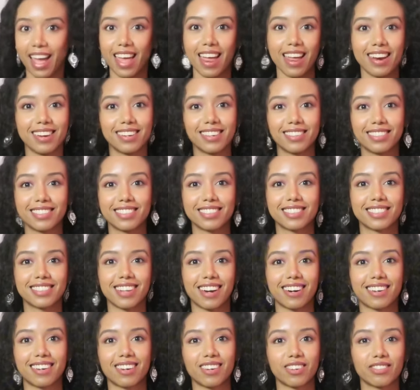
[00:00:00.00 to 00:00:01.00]
and
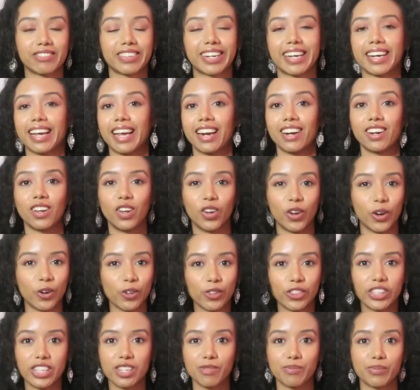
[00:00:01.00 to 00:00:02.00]
start over again
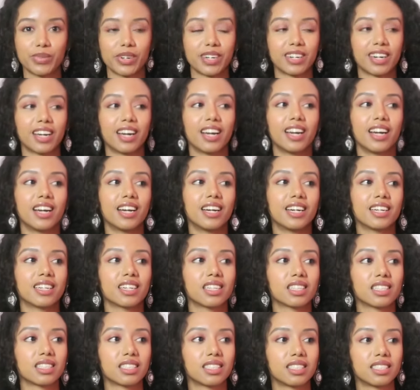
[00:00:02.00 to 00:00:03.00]
go deeper
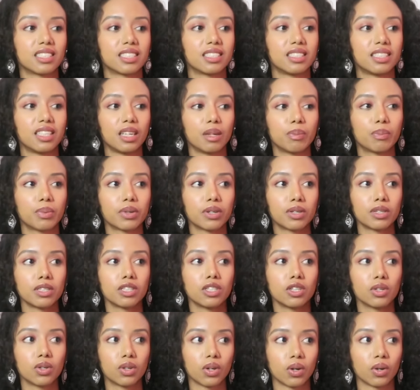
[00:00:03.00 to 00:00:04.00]
because the deeper
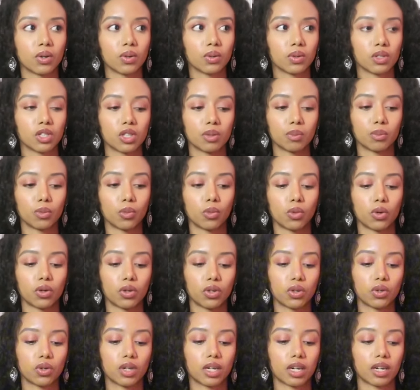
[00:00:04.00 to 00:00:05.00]
you go the more
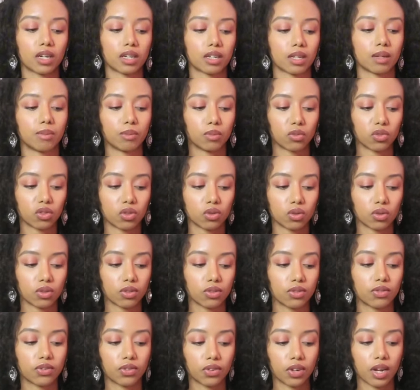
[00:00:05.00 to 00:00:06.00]
you can
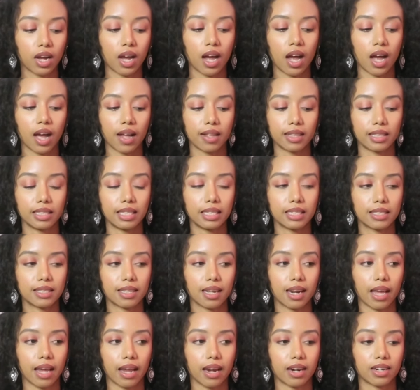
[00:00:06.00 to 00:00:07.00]
remove these
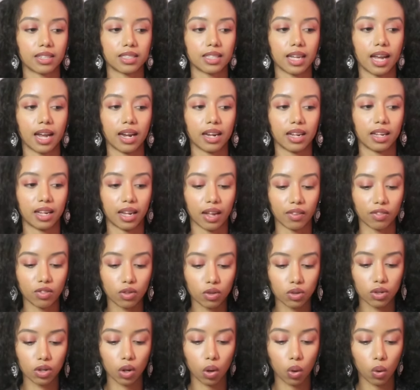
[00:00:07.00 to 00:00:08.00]
layers and get
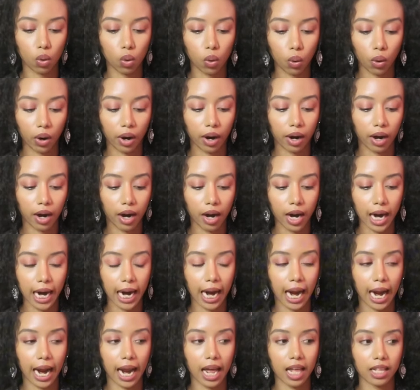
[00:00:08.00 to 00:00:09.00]
to the core
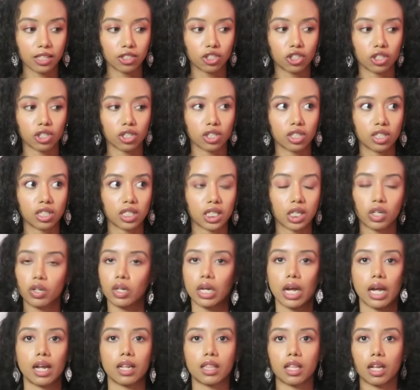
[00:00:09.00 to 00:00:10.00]
and just
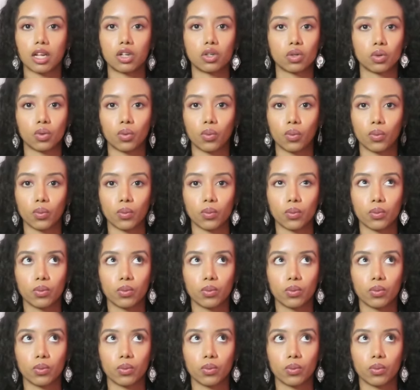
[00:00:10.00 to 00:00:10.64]
create a new